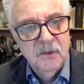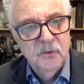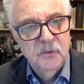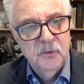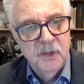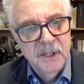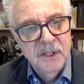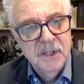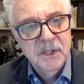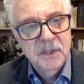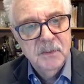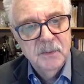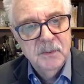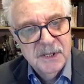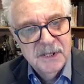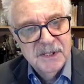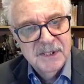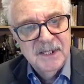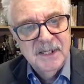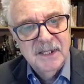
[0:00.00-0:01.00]
industry
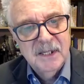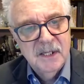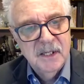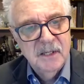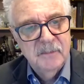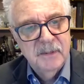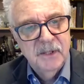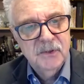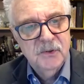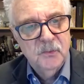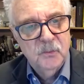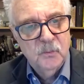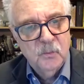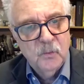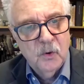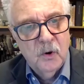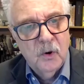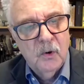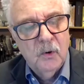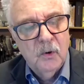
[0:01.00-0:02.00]
thinking about the
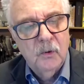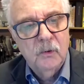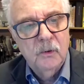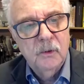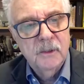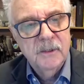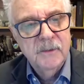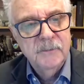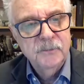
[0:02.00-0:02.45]
role,